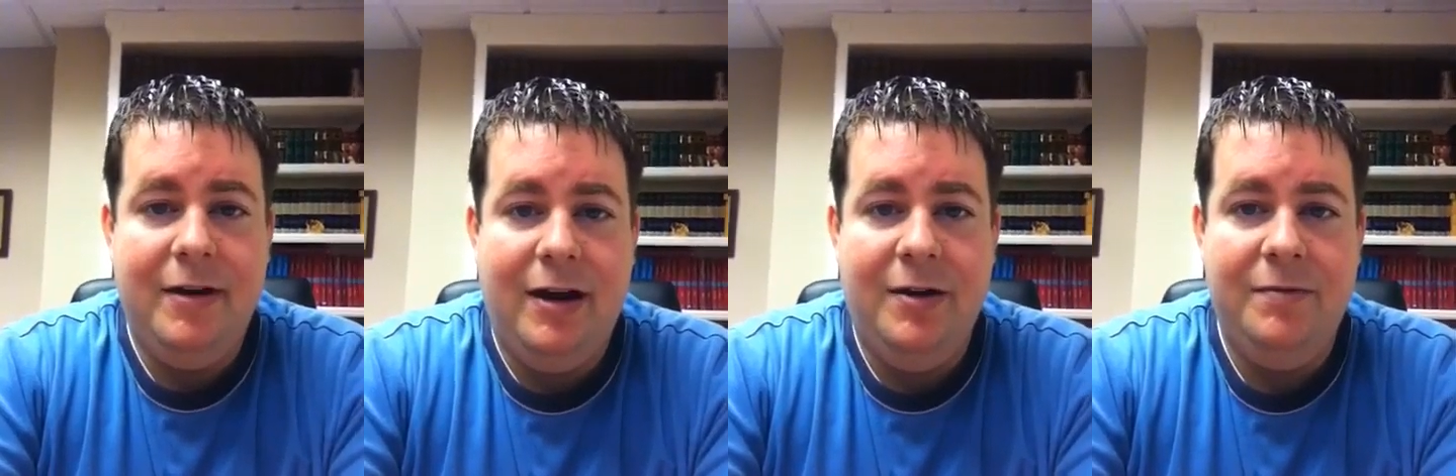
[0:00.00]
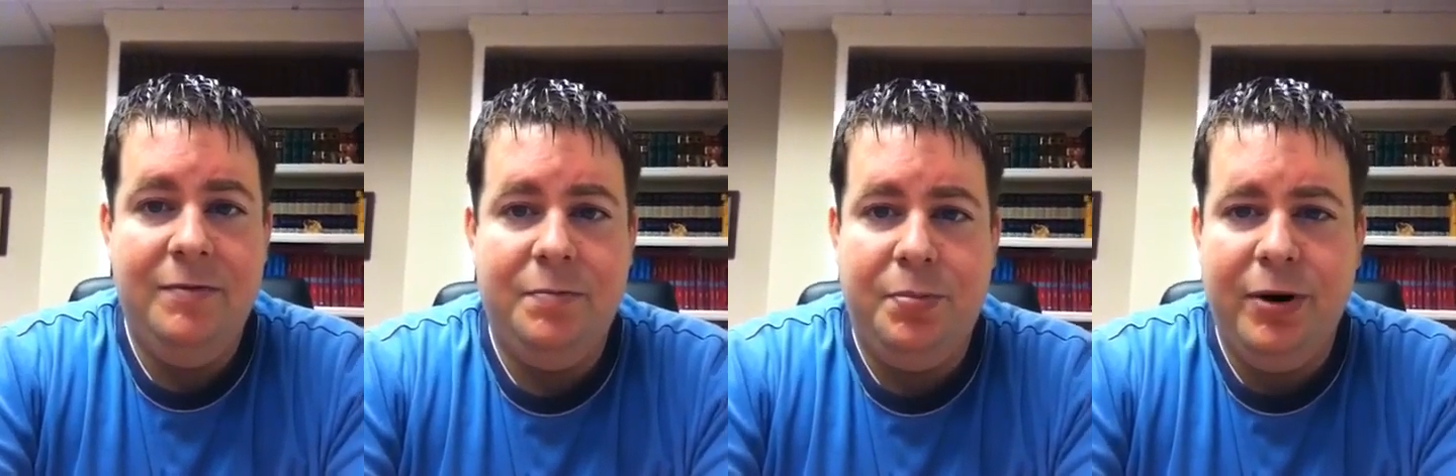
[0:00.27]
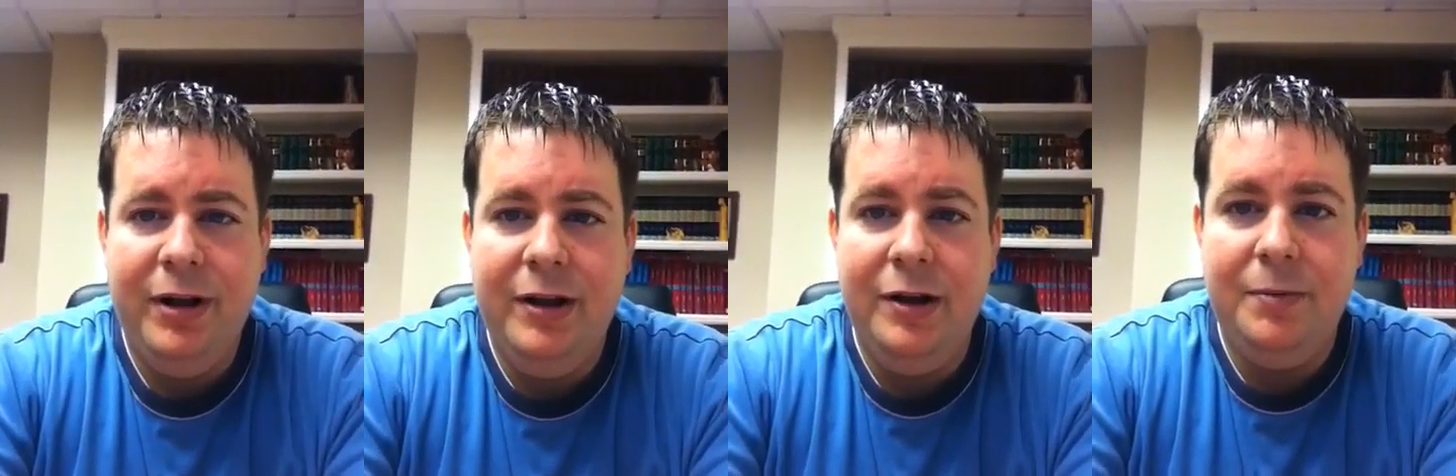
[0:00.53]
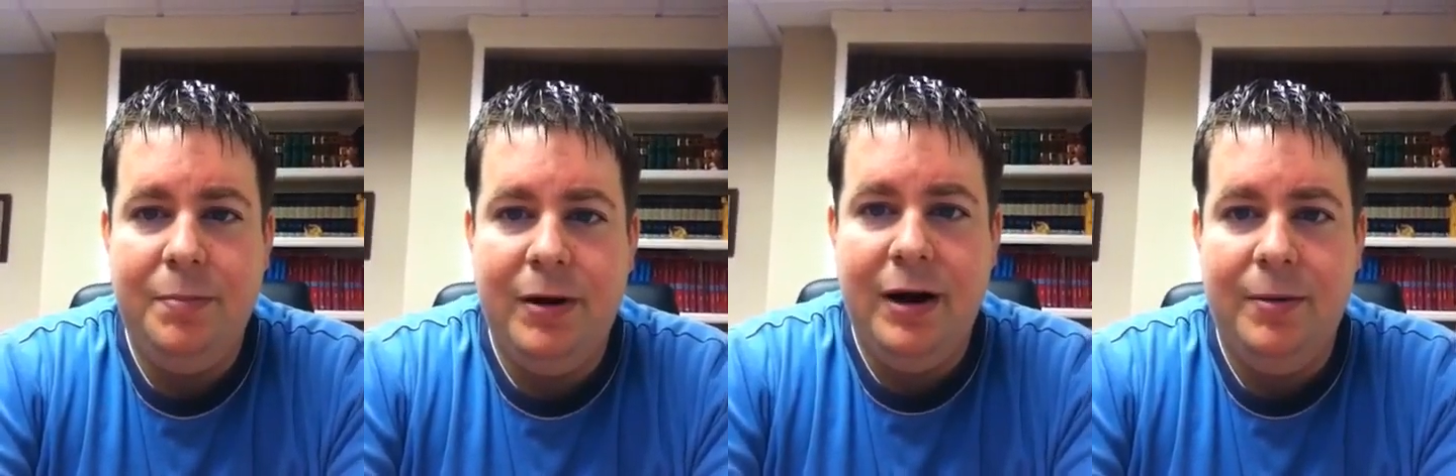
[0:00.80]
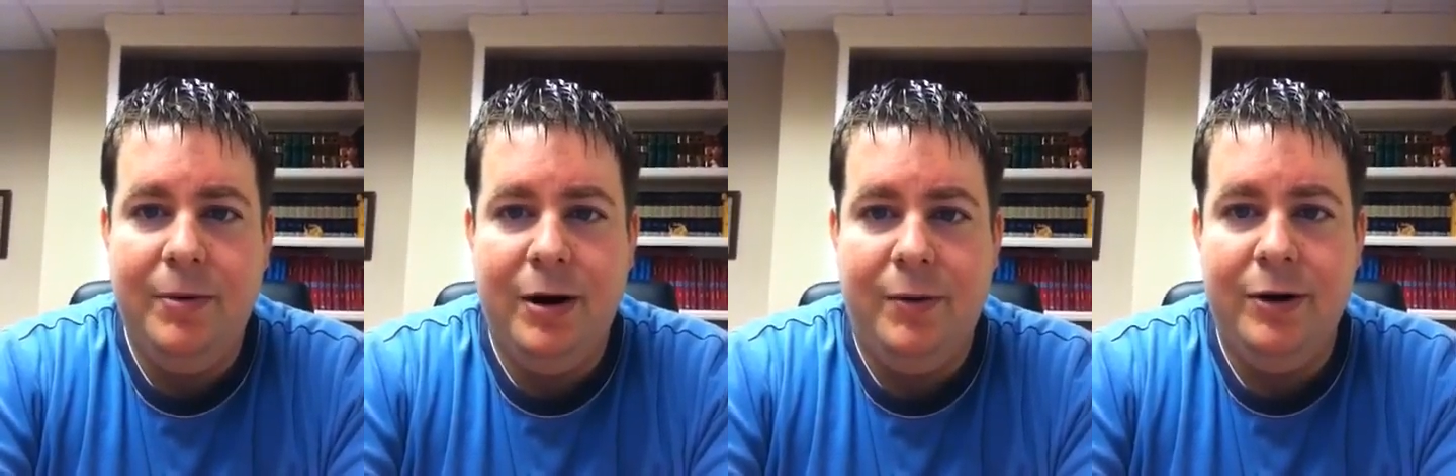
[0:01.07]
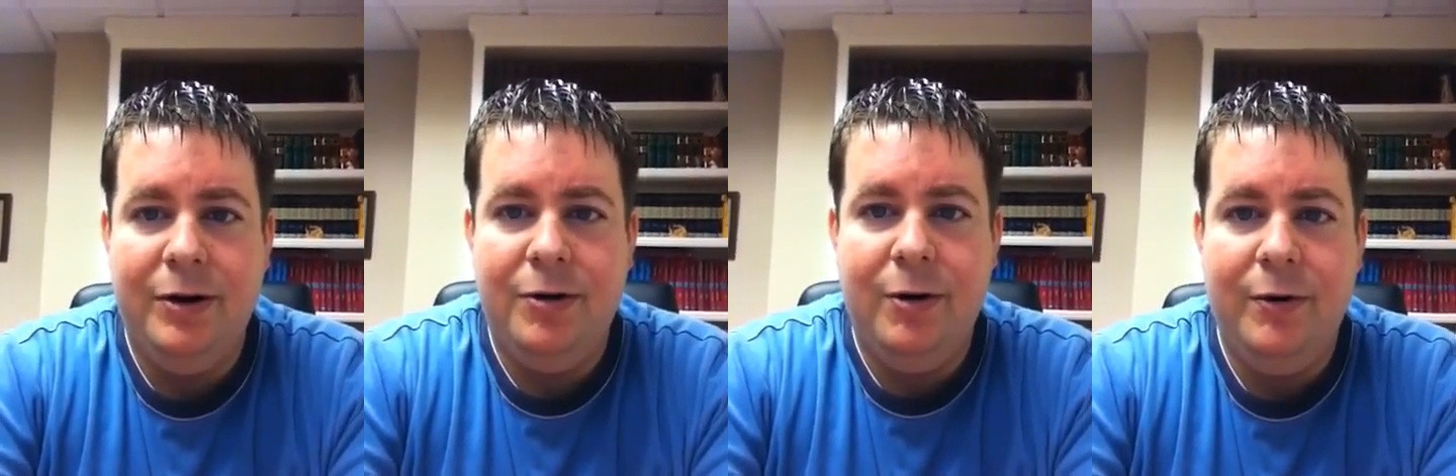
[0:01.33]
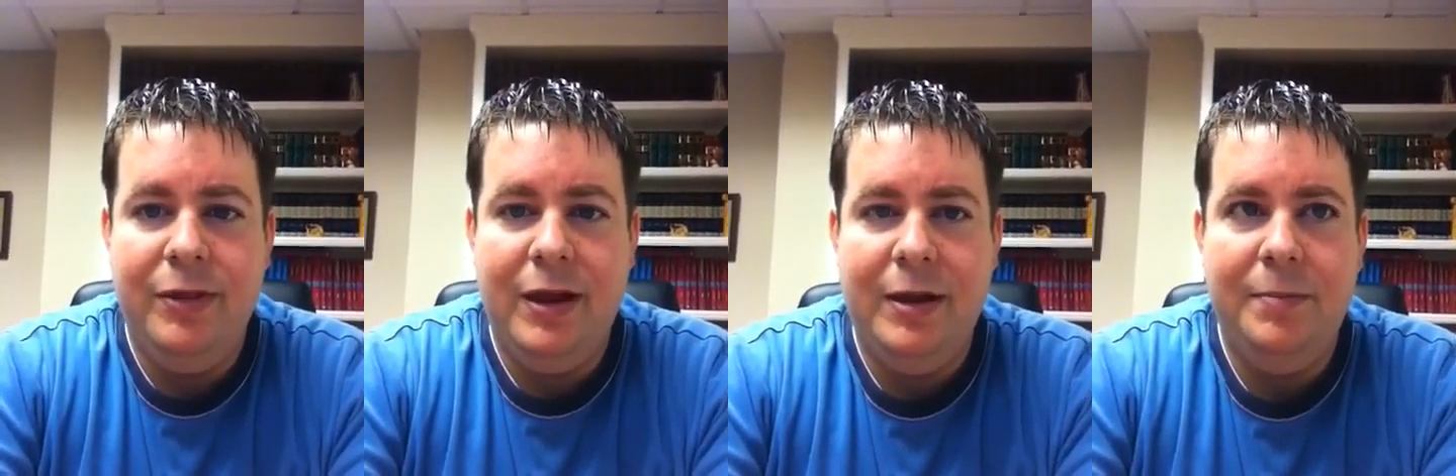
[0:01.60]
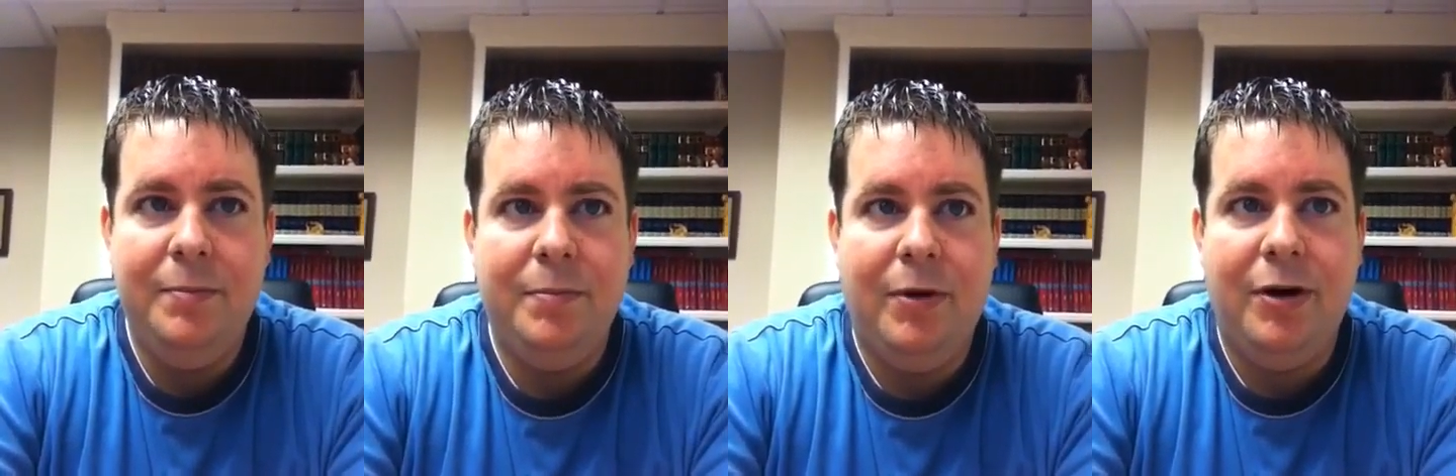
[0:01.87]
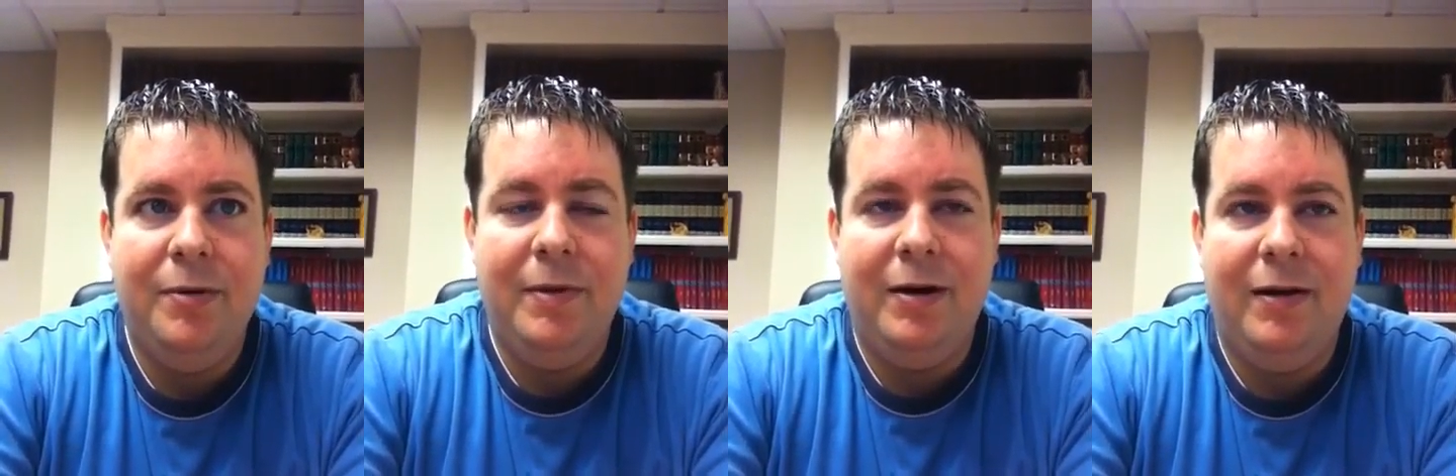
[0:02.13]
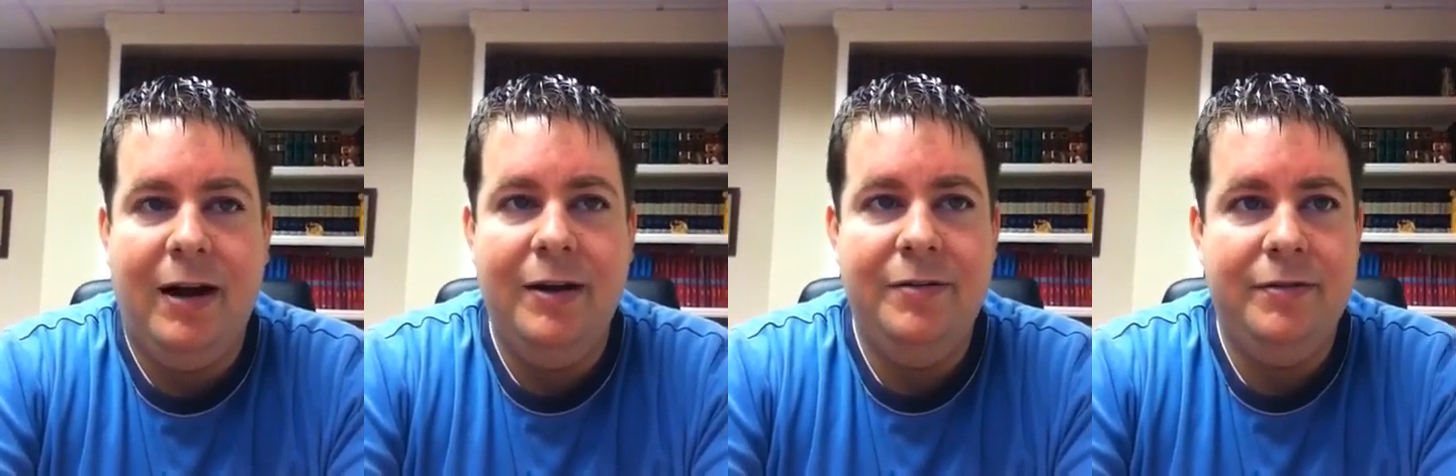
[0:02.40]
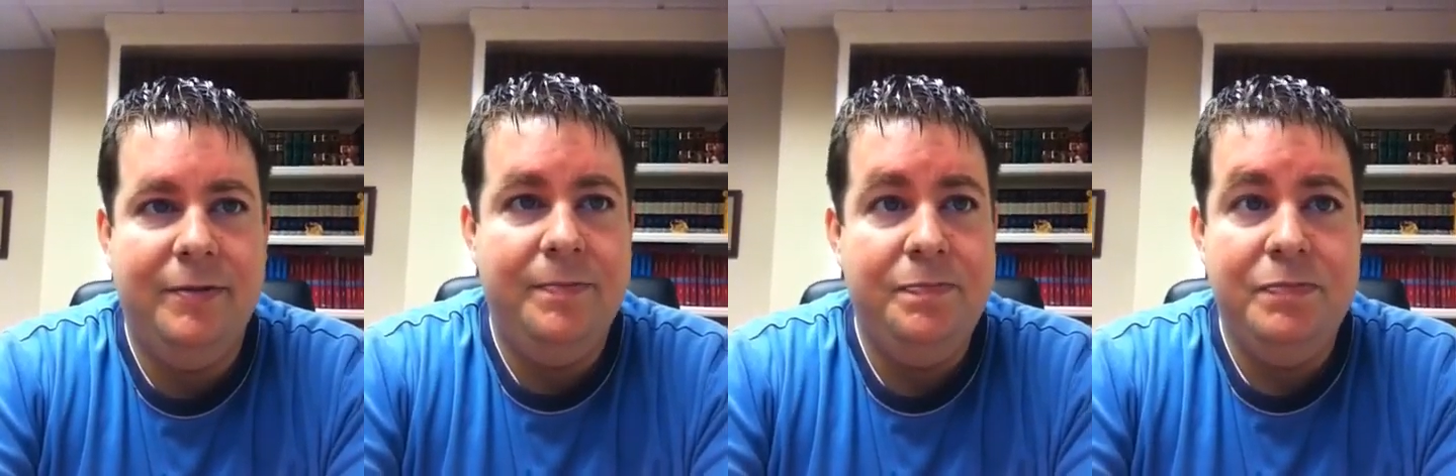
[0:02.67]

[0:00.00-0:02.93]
I'm pretty good at prayer, but I want to grow in that part of my life.